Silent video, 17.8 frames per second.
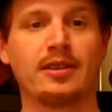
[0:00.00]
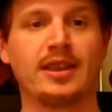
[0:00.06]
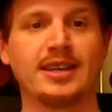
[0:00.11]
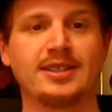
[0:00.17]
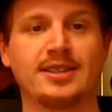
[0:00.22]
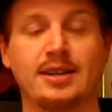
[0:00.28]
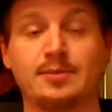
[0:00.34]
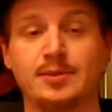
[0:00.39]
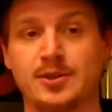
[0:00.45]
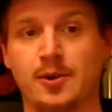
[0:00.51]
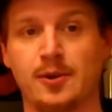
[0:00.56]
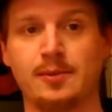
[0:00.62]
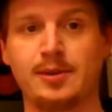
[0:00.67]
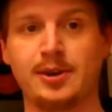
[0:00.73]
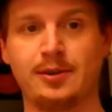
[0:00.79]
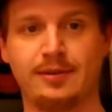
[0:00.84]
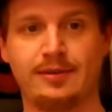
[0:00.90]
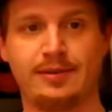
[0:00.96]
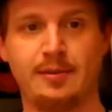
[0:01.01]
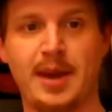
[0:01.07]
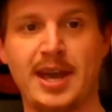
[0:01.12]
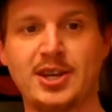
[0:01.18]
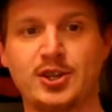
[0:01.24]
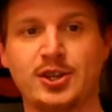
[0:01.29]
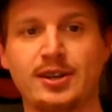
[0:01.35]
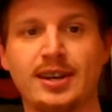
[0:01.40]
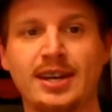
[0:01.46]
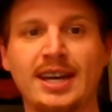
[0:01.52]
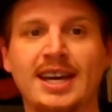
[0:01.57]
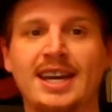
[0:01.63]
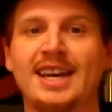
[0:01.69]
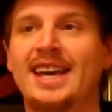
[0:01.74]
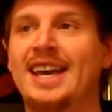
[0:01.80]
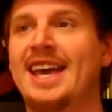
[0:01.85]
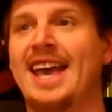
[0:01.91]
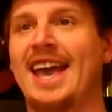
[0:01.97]
things and absorb new information.
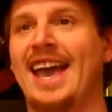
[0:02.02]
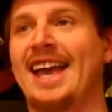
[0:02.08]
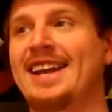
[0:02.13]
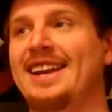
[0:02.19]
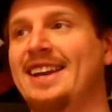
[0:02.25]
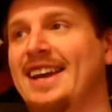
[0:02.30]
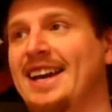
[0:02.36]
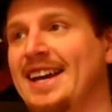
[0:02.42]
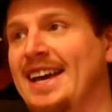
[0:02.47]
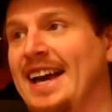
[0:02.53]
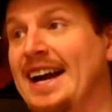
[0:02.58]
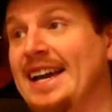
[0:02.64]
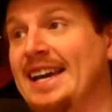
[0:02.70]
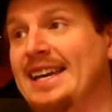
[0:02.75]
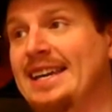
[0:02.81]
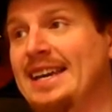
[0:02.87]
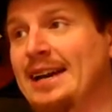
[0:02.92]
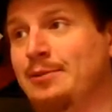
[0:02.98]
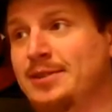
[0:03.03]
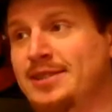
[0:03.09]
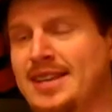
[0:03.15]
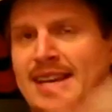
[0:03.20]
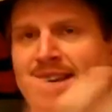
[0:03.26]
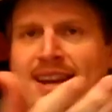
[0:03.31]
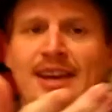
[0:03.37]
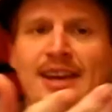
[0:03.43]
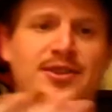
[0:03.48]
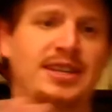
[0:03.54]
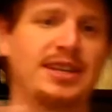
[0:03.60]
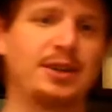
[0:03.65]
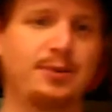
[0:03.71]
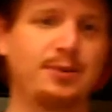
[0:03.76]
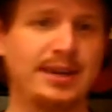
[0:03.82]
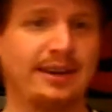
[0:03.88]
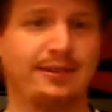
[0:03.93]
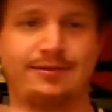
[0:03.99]
And uh, I, I was at
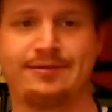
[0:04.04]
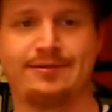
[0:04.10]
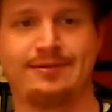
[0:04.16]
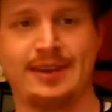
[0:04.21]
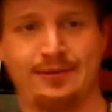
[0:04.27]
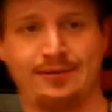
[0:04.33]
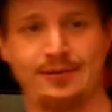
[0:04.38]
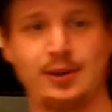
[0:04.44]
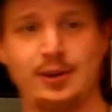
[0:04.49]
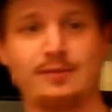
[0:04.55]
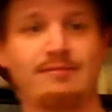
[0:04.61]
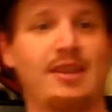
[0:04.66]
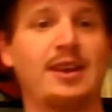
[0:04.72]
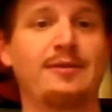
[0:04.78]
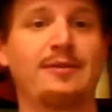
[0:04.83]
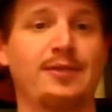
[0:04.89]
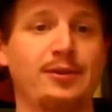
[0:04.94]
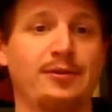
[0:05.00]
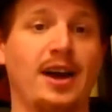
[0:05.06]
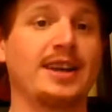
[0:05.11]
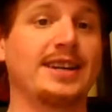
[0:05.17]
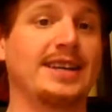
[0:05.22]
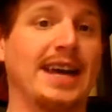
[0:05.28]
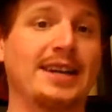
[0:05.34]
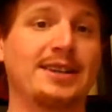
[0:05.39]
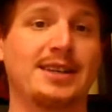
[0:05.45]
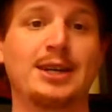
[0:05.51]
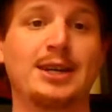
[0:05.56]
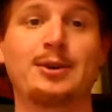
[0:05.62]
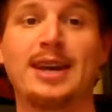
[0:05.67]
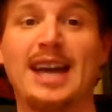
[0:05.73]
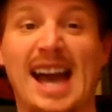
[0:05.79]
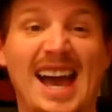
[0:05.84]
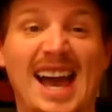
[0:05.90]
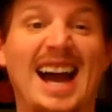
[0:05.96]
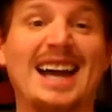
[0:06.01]
LTUE. If, if none of you have gone to
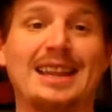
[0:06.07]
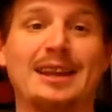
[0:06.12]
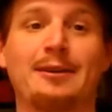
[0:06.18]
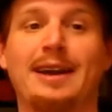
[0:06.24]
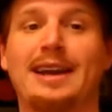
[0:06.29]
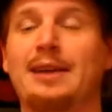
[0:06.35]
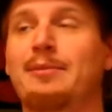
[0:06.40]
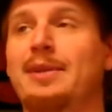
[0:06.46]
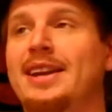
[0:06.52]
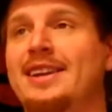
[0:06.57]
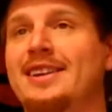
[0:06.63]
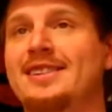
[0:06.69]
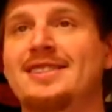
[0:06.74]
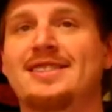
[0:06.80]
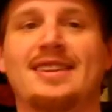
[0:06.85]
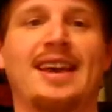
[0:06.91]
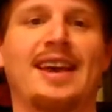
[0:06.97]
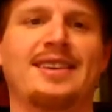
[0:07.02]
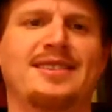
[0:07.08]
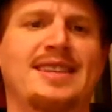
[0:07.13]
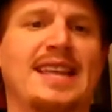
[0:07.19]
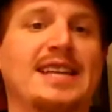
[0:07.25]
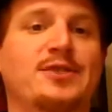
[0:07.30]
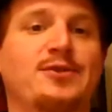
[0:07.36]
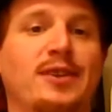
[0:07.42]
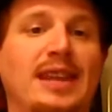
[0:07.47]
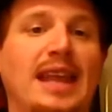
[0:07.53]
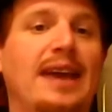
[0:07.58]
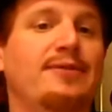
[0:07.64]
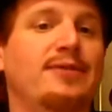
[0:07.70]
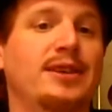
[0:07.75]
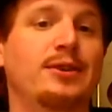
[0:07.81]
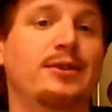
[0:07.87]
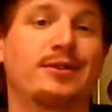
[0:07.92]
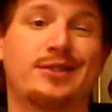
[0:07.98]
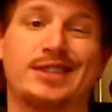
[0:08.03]
LTUE, I highly recommend it. Uh, it stands for Life,
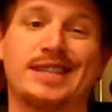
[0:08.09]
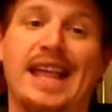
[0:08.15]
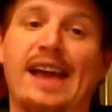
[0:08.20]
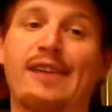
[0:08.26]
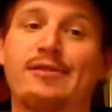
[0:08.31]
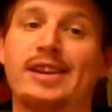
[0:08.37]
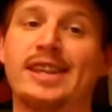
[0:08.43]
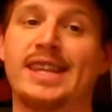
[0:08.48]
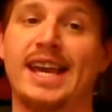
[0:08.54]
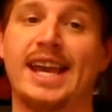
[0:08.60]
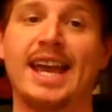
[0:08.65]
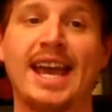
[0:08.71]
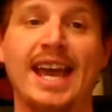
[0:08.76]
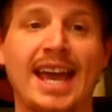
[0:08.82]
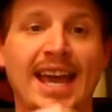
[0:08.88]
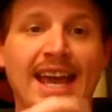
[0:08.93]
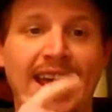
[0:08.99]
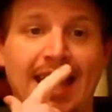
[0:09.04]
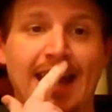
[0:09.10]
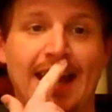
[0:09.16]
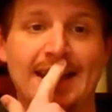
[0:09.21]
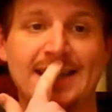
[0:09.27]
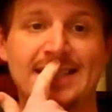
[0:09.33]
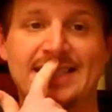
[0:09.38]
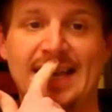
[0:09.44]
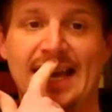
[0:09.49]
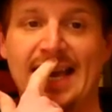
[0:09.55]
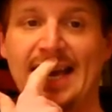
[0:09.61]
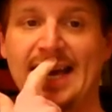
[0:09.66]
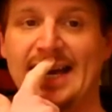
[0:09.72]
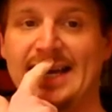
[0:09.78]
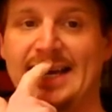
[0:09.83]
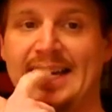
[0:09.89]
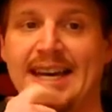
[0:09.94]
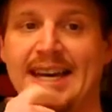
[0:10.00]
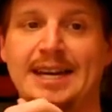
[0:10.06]
the Universe, and Everything. And it's
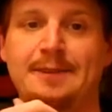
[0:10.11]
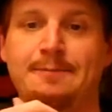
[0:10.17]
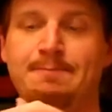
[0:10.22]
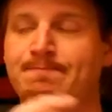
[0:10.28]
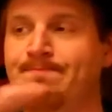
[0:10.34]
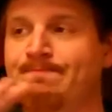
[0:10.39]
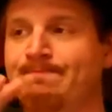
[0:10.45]
a uh, um,